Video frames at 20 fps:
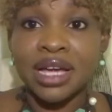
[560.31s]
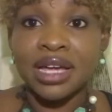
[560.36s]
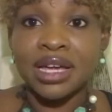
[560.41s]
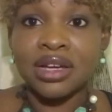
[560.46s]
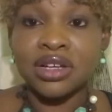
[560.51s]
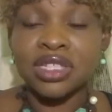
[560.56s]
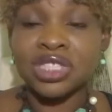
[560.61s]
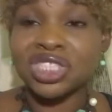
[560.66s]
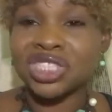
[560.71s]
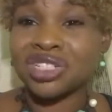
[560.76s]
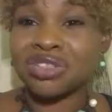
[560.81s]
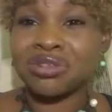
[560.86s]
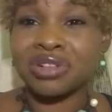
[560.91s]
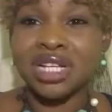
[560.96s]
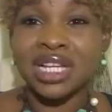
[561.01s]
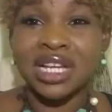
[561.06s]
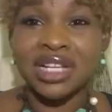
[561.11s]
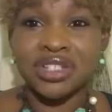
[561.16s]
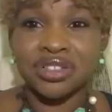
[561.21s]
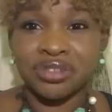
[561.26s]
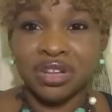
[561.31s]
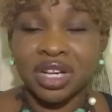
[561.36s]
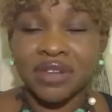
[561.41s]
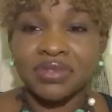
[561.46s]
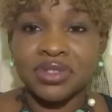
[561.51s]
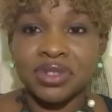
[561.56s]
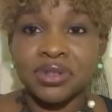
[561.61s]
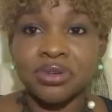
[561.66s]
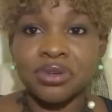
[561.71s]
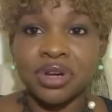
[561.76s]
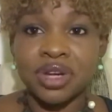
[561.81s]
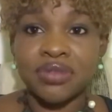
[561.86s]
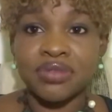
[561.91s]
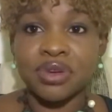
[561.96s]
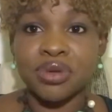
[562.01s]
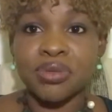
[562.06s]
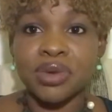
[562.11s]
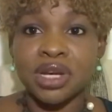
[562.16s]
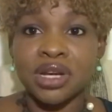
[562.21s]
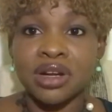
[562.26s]
because generally I drive to go
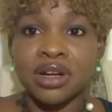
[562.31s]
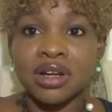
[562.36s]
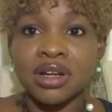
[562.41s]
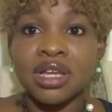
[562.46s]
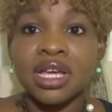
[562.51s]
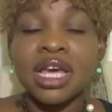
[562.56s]
everywhere,